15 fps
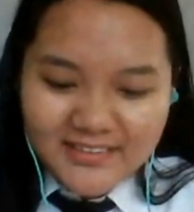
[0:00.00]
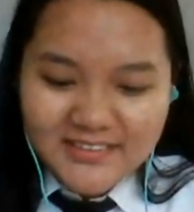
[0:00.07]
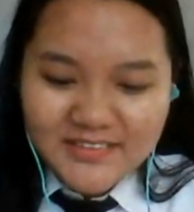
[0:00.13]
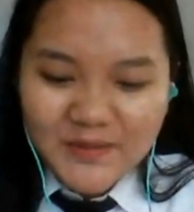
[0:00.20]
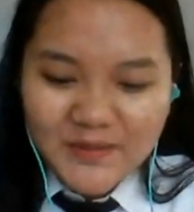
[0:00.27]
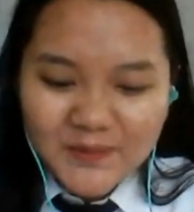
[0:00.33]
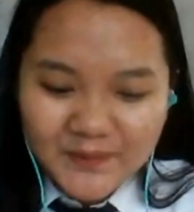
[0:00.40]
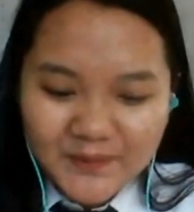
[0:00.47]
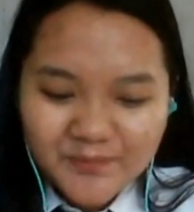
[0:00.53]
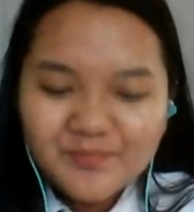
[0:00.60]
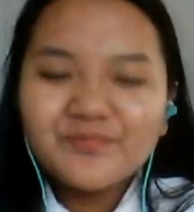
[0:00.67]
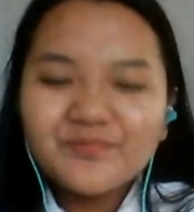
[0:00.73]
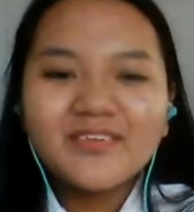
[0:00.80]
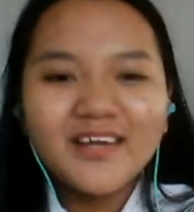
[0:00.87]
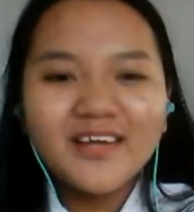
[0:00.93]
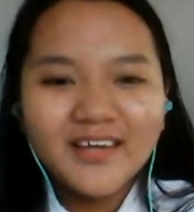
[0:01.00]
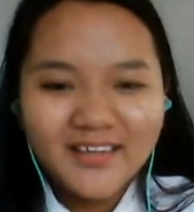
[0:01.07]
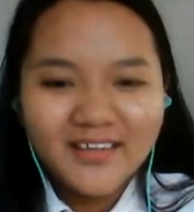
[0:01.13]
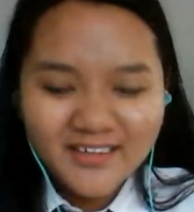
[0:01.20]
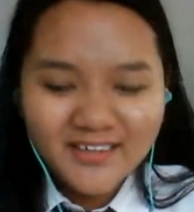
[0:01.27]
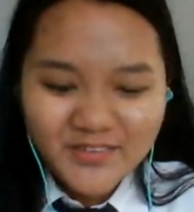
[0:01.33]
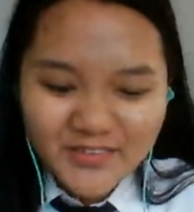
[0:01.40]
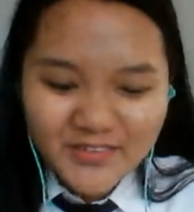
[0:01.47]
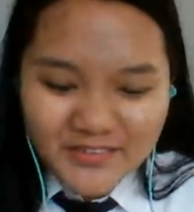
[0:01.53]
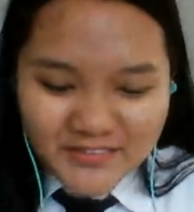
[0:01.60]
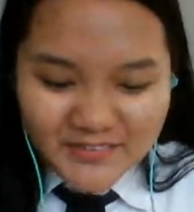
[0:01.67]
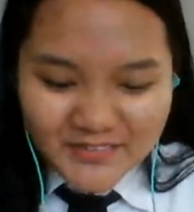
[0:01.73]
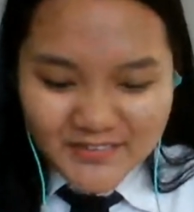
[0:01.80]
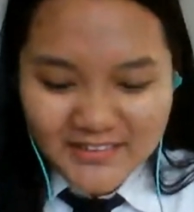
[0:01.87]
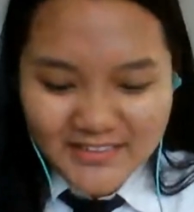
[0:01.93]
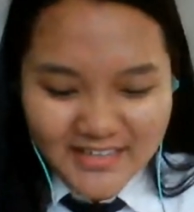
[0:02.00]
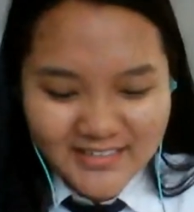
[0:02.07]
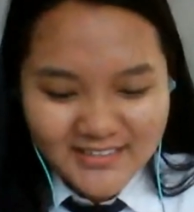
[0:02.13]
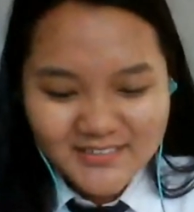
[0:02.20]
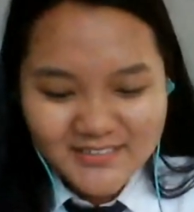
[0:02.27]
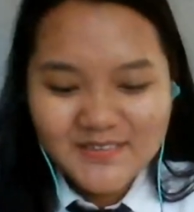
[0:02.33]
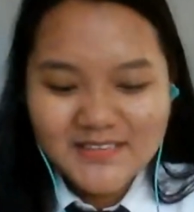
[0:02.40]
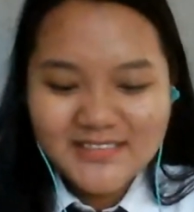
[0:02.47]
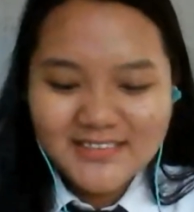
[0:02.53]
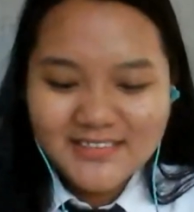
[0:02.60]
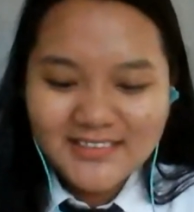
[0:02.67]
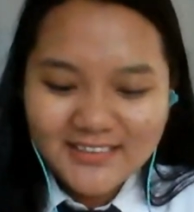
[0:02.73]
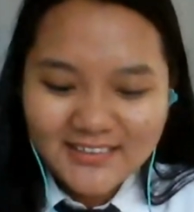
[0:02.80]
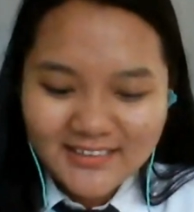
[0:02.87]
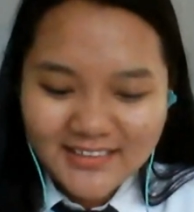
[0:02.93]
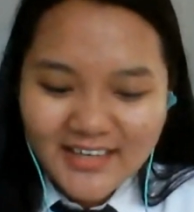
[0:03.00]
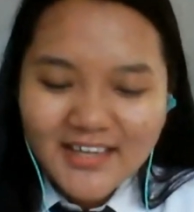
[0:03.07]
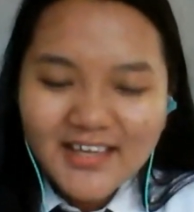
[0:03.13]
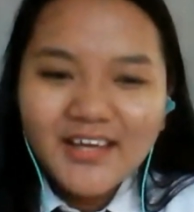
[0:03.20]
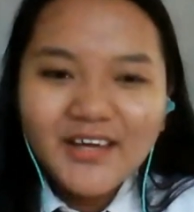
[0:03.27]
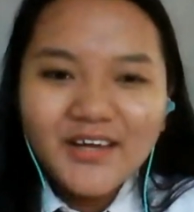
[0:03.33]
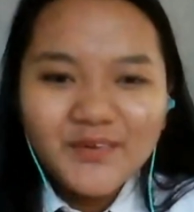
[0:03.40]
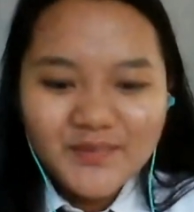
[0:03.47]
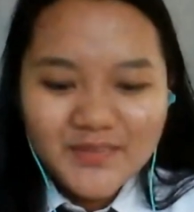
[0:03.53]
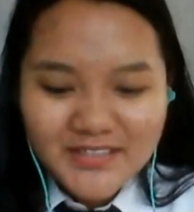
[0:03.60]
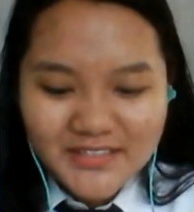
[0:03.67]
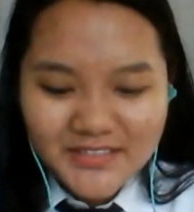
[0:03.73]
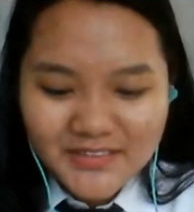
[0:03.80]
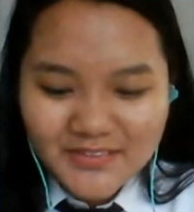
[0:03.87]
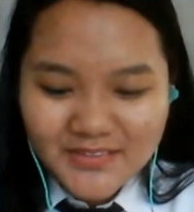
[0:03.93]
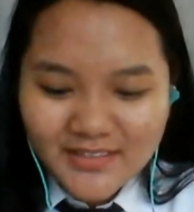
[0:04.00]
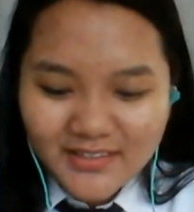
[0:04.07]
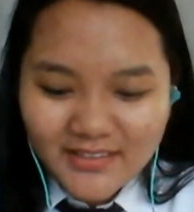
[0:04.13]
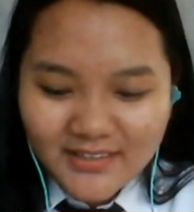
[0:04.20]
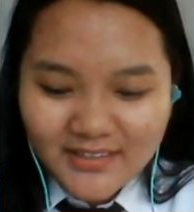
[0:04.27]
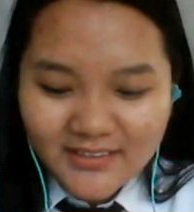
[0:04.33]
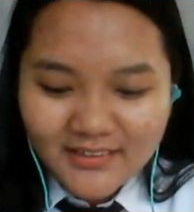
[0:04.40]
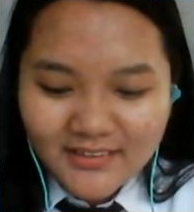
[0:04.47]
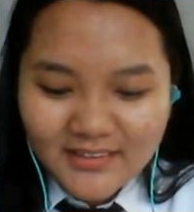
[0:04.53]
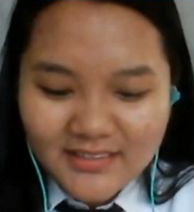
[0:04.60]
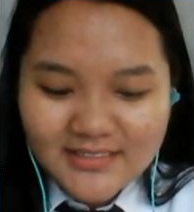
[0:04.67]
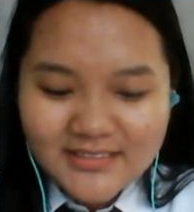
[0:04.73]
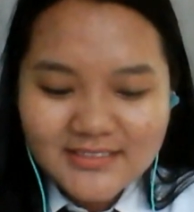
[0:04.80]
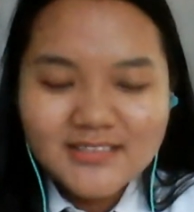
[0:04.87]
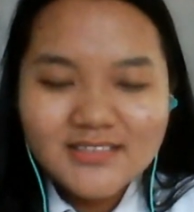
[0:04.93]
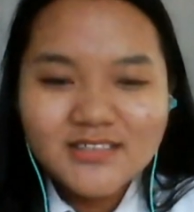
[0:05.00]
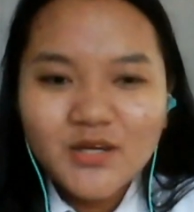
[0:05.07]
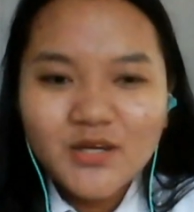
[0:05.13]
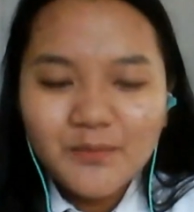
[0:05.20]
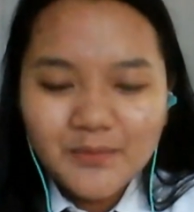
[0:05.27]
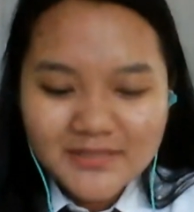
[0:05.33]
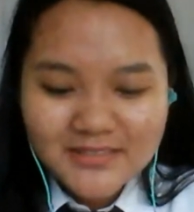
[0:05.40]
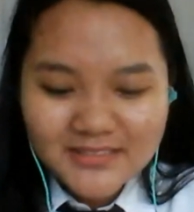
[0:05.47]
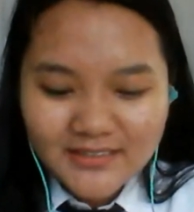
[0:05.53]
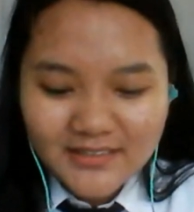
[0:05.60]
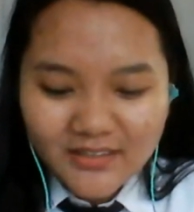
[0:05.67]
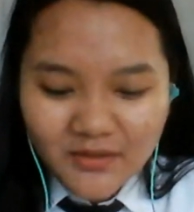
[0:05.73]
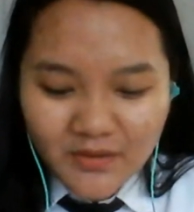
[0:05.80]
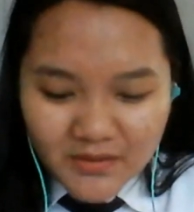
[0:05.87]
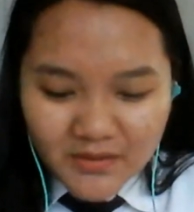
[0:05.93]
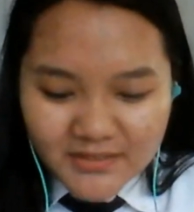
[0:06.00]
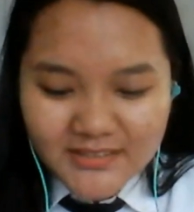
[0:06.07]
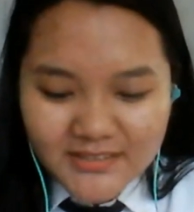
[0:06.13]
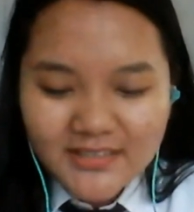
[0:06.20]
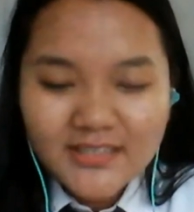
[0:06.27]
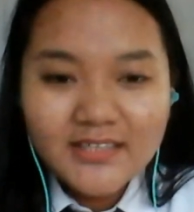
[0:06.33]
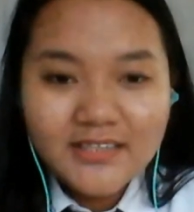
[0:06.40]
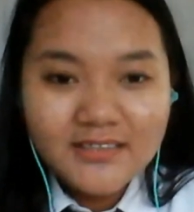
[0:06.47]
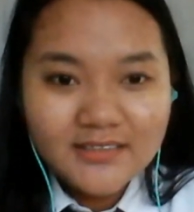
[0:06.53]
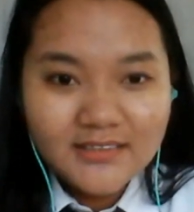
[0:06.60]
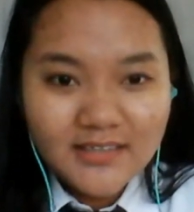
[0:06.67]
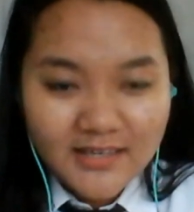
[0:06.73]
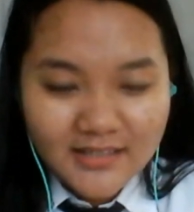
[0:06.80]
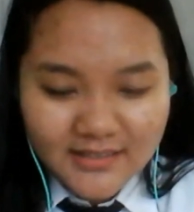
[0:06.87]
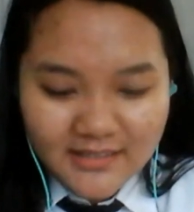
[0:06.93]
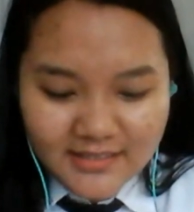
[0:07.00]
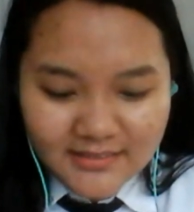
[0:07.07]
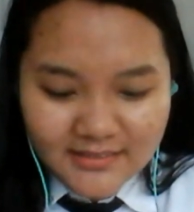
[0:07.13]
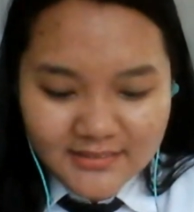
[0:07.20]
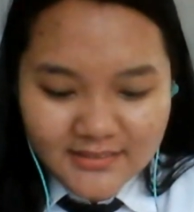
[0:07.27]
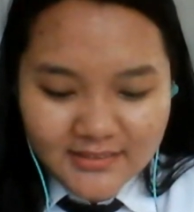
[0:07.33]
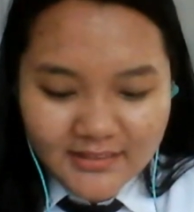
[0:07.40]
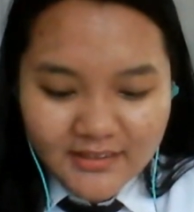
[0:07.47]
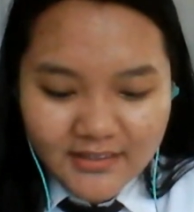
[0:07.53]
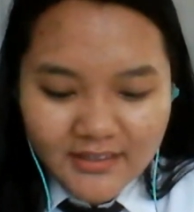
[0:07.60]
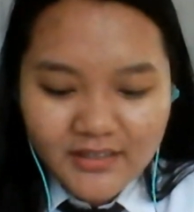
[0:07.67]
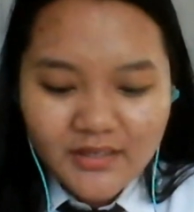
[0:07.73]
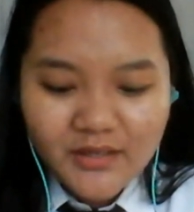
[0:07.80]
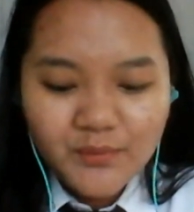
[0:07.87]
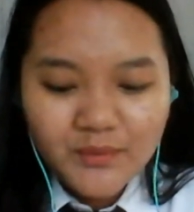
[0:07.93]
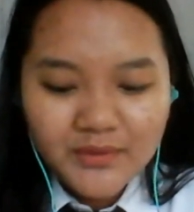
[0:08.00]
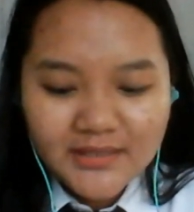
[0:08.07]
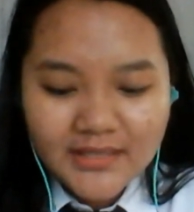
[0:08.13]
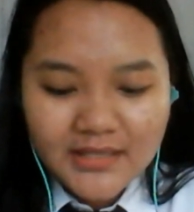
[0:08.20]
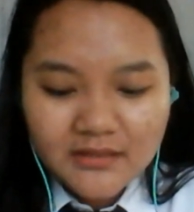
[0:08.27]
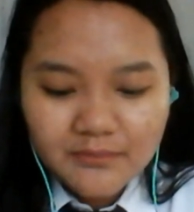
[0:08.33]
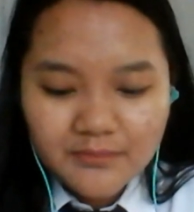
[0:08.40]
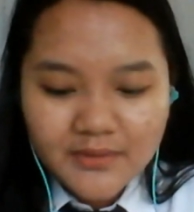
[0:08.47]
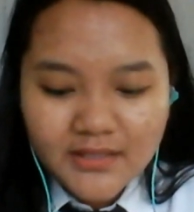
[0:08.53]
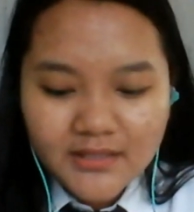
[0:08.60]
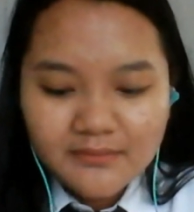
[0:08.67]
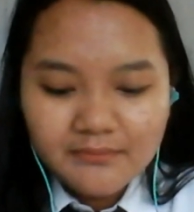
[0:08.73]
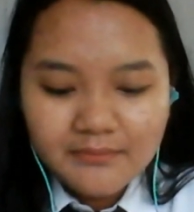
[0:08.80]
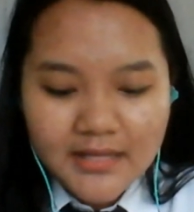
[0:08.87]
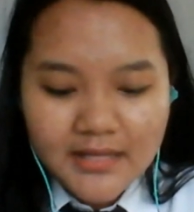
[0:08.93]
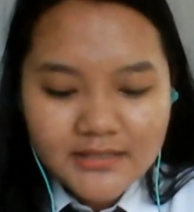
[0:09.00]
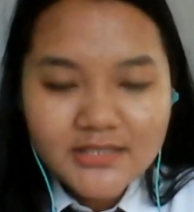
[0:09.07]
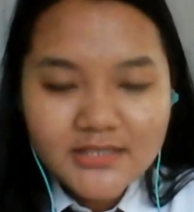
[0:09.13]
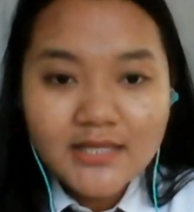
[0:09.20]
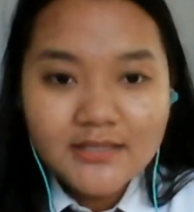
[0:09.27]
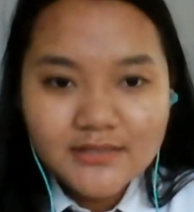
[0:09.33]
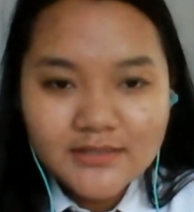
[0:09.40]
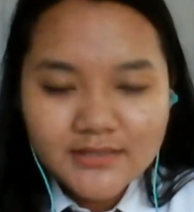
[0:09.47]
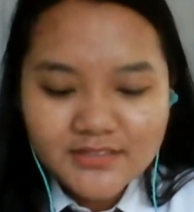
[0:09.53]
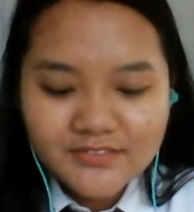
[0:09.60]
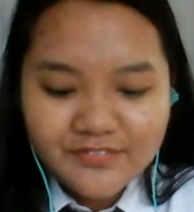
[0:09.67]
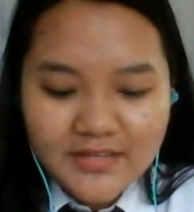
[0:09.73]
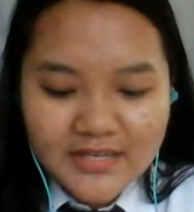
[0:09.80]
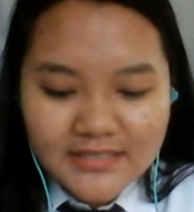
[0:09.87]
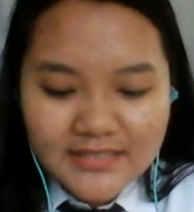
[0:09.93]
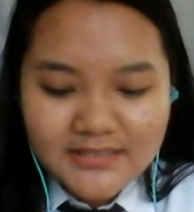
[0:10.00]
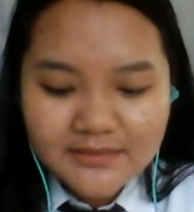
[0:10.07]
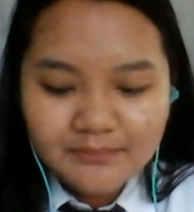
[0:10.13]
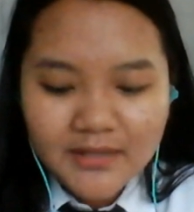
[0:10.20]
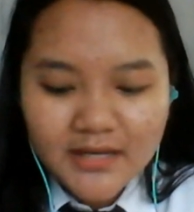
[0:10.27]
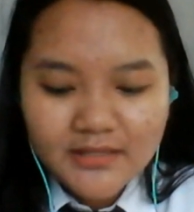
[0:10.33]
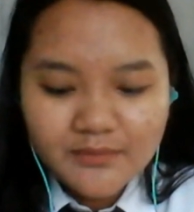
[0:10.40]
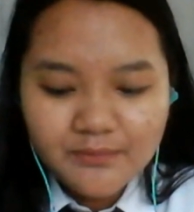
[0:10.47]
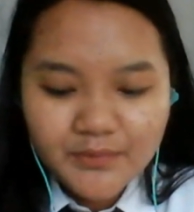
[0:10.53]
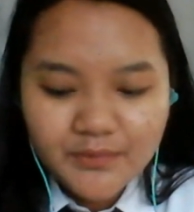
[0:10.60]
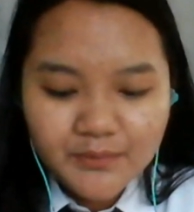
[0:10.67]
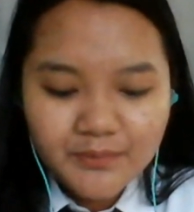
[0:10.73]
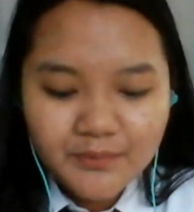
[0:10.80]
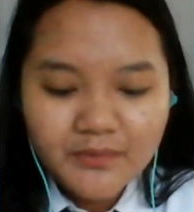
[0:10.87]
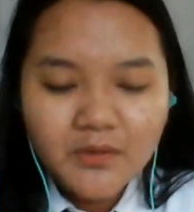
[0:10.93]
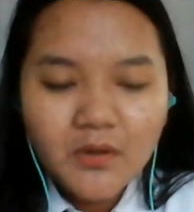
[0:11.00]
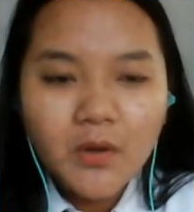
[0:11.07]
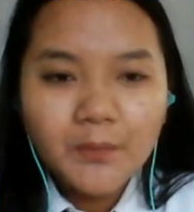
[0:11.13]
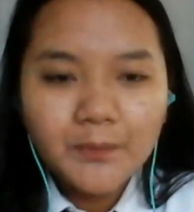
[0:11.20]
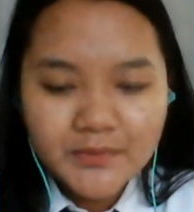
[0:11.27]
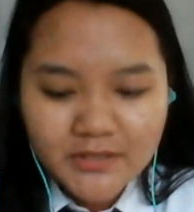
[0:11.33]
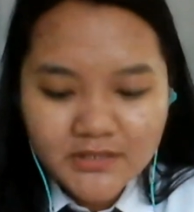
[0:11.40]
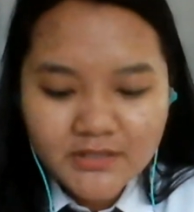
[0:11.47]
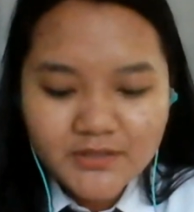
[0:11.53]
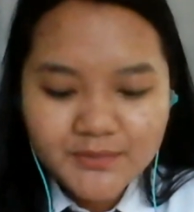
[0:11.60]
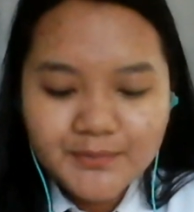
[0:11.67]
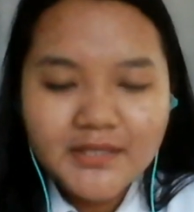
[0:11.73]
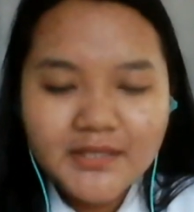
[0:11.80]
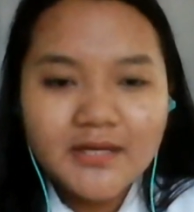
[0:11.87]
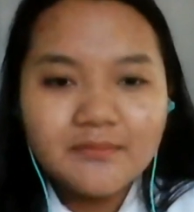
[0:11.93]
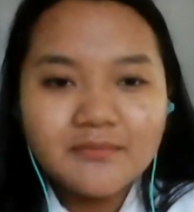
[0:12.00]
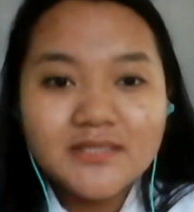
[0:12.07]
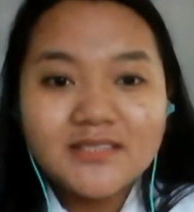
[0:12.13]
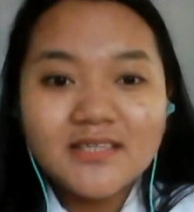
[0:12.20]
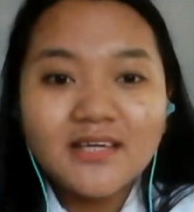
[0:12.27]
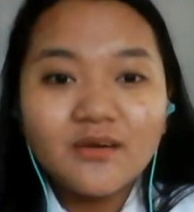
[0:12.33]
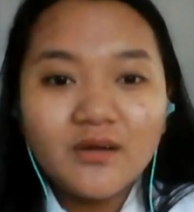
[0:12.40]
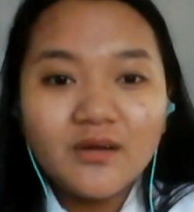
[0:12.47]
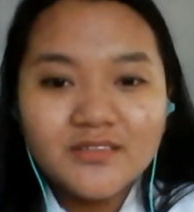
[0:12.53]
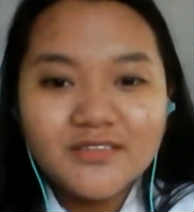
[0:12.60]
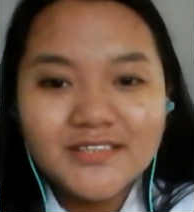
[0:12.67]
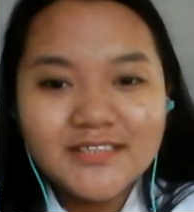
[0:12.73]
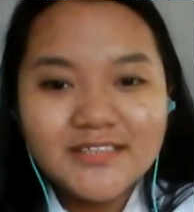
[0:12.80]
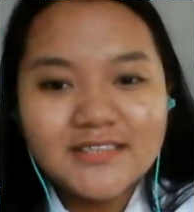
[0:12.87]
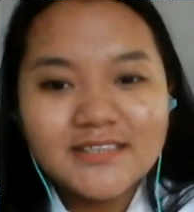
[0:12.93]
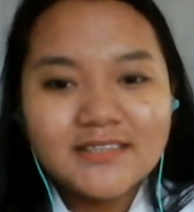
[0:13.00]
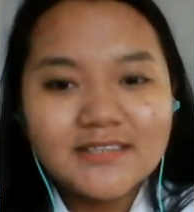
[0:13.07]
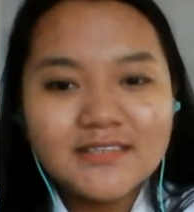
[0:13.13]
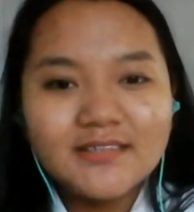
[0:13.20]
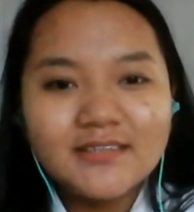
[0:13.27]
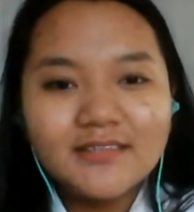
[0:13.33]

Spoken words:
So going to the next question, what do you think is the scope of psychology here in Melbourne? What can be the main challenges faced by the people opting to become a psychologist?